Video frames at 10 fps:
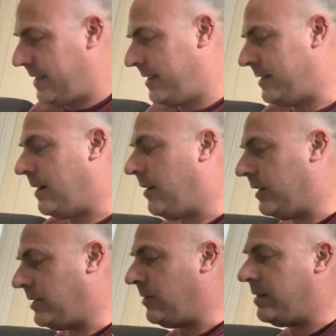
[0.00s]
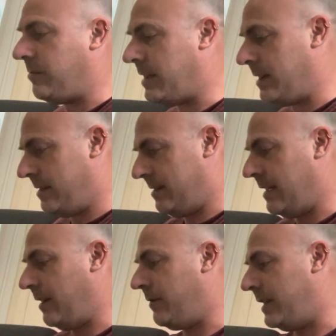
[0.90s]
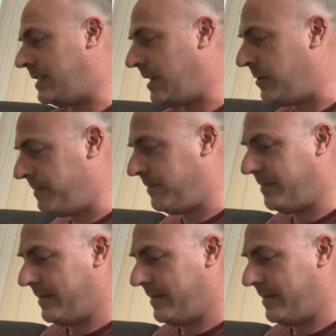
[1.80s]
So I showed them there that I'd finished that one.